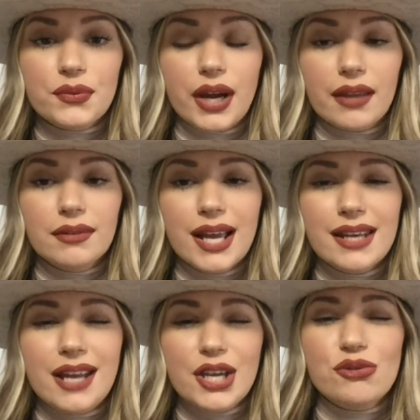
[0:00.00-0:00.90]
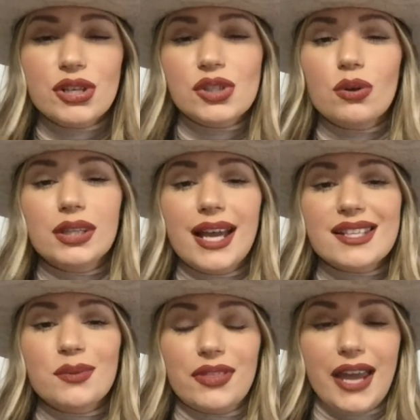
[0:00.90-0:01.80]
right? Now you just told the
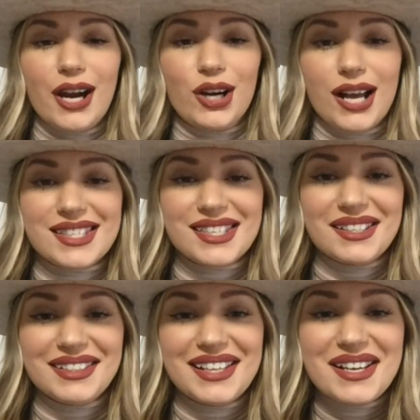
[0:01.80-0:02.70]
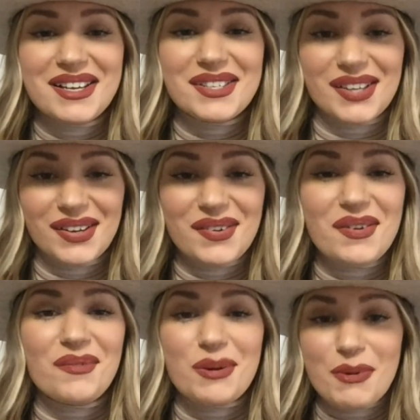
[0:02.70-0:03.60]
guest what the hair cost. So
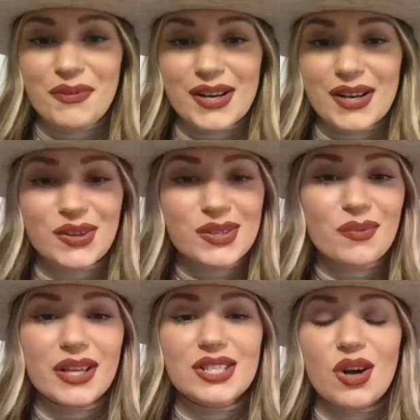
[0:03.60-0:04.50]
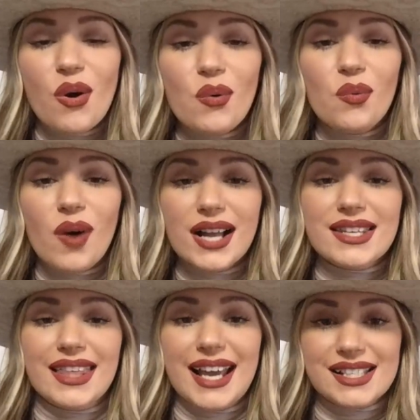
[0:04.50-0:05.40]
we're professionals. We don't want
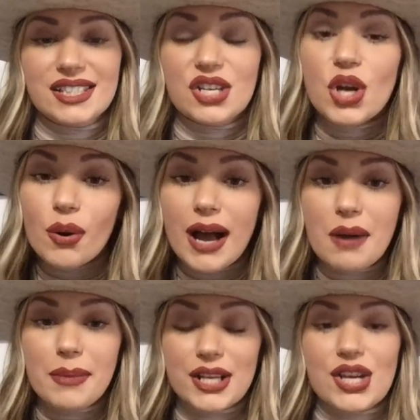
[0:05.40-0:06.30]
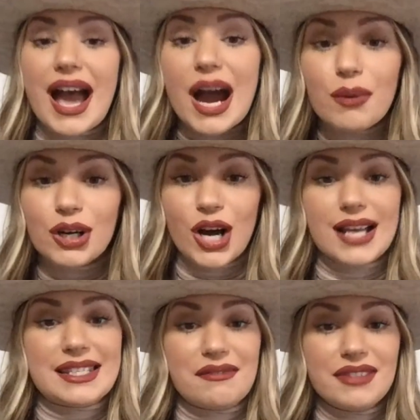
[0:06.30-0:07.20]
the guest to know how much our
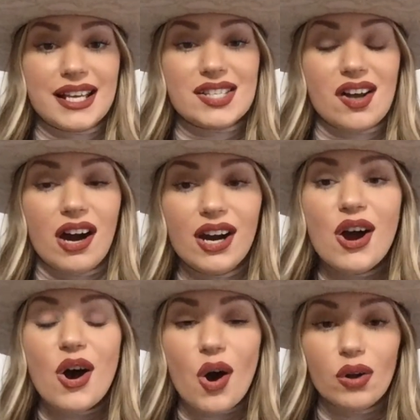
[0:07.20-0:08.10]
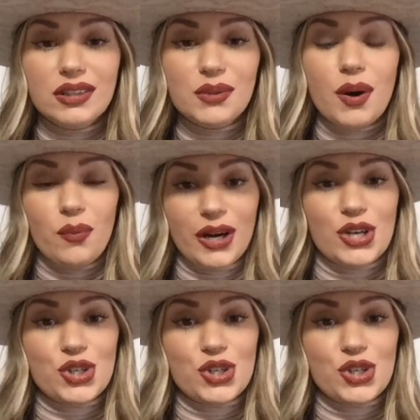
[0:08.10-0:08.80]
cost of things are, only what we are